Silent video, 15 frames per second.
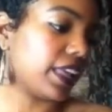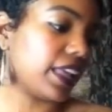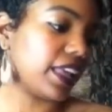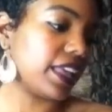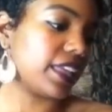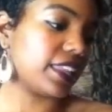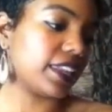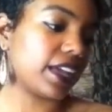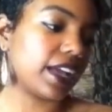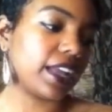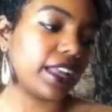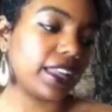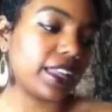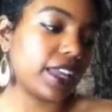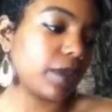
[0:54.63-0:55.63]
And
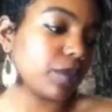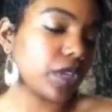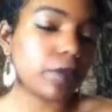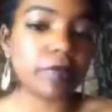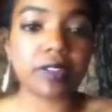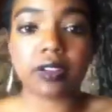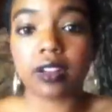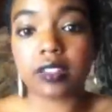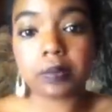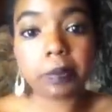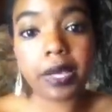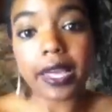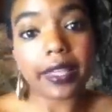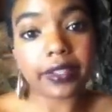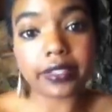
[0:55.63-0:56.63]
I kept coming across
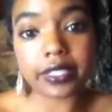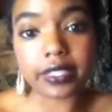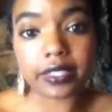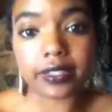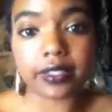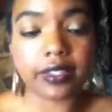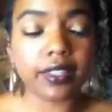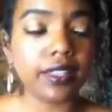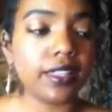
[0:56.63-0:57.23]
biotin